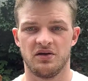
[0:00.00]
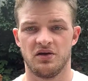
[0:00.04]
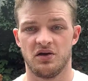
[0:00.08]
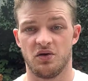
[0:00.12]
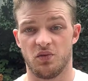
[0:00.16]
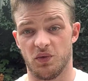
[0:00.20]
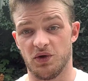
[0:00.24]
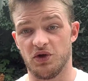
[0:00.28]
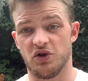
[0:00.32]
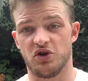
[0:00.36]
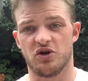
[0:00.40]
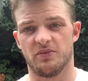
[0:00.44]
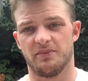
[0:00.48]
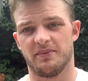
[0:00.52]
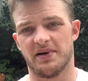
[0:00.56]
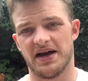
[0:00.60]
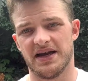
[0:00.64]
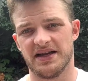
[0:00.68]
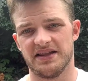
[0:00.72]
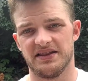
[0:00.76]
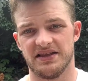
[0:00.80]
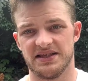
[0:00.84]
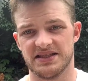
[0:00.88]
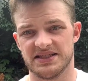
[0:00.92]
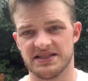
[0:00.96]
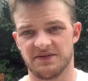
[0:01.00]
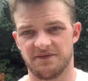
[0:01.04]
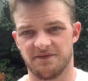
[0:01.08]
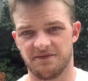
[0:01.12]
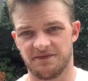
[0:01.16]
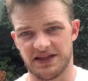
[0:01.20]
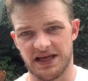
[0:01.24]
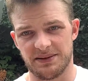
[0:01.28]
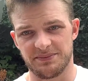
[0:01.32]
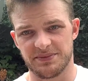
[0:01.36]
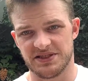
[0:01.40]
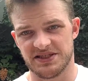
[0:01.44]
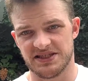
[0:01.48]
When you combine this
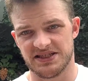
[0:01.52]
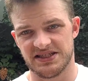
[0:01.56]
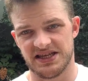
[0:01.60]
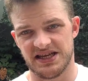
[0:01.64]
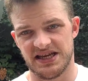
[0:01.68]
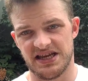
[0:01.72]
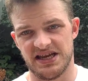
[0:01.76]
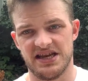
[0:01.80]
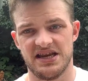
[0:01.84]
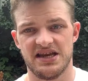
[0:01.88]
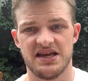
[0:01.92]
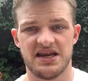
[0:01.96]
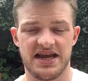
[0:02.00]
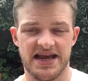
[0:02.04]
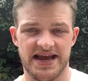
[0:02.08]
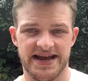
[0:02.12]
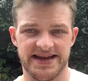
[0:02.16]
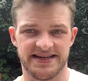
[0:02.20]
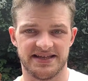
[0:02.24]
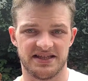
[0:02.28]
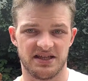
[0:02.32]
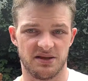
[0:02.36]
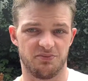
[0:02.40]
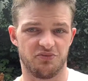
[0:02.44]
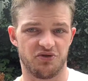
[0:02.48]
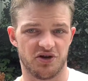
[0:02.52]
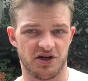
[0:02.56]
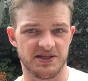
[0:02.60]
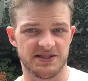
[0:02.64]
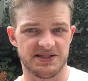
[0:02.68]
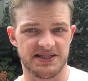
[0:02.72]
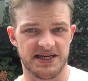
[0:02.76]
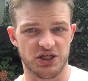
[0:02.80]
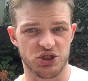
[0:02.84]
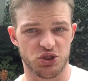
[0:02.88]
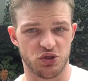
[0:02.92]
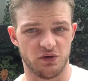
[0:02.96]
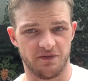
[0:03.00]
flapped T and the
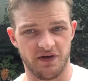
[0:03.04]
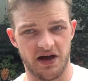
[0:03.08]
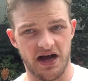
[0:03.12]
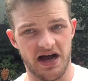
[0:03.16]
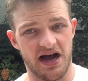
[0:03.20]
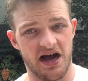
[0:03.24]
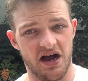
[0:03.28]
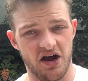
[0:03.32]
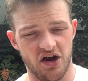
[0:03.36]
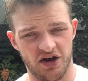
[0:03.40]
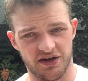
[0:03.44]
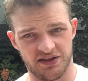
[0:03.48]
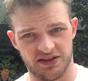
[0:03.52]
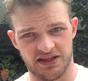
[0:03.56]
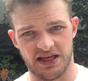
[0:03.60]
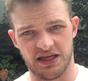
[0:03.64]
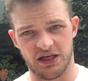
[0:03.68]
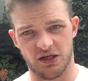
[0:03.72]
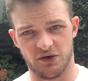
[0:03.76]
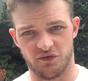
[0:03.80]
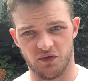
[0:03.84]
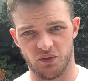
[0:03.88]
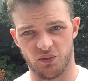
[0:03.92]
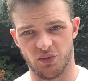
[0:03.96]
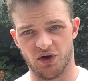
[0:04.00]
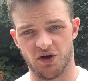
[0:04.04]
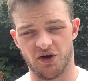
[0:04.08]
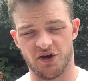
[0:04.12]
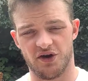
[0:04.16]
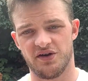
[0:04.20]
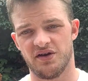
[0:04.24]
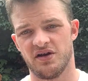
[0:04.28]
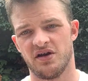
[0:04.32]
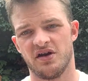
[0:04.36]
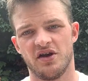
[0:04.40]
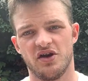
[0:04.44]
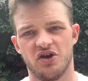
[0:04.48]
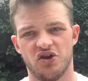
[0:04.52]
pronunciation of R at the end of a word,
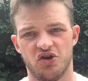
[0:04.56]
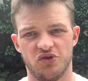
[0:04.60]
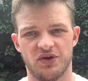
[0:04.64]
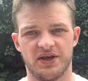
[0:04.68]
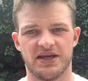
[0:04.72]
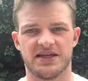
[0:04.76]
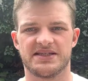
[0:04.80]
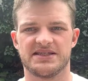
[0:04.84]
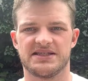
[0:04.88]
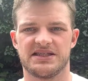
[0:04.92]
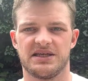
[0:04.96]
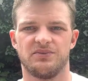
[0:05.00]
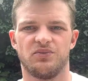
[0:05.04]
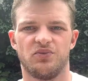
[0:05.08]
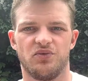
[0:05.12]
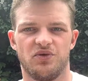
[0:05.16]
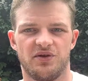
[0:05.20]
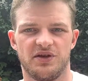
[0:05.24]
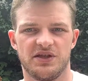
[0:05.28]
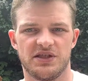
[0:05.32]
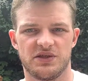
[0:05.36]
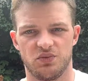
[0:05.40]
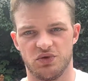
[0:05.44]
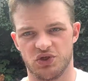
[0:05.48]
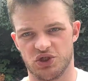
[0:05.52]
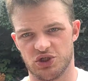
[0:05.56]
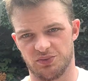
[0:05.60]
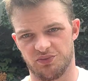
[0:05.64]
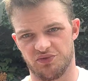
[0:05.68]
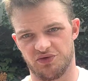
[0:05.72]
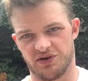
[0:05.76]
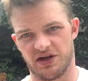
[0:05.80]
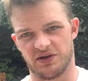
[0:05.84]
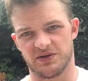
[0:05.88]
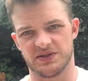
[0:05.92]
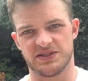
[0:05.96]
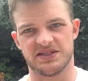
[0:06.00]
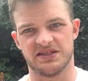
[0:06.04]
you get some words which are
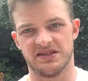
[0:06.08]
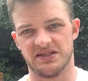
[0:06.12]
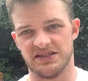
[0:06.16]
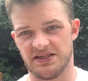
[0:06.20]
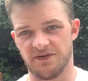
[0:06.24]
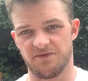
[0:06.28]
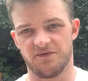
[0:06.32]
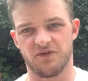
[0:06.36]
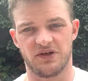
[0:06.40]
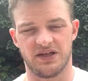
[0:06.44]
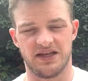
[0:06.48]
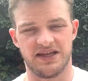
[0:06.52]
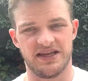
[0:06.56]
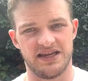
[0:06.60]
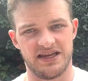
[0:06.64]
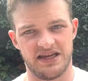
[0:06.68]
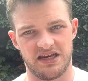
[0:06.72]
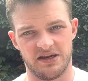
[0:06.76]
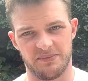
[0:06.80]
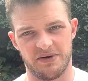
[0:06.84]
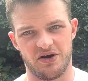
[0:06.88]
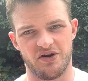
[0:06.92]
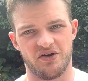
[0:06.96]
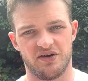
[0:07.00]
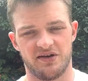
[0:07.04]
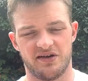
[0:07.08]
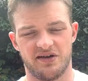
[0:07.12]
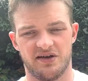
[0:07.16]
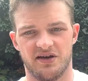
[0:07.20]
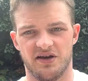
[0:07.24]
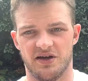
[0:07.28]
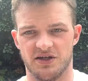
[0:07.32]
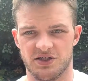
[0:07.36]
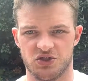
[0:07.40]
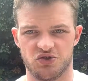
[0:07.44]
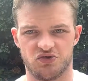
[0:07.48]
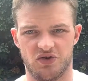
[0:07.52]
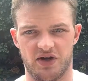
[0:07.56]
pronounced differently in America,
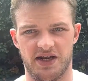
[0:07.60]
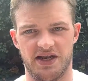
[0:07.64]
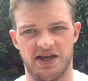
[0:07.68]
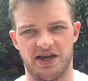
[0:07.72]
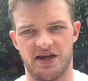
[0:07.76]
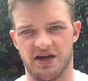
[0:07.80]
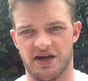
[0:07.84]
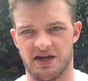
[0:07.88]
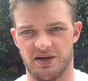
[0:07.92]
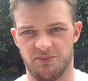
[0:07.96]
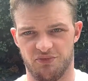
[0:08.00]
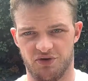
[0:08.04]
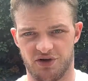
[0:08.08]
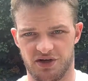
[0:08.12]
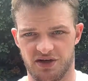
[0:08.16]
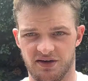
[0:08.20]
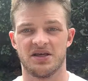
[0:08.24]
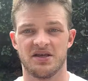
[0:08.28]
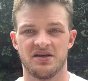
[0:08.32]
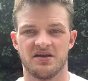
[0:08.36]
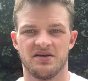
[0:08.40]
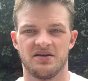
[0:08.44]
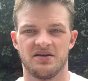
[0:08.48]
Australia, and Britain.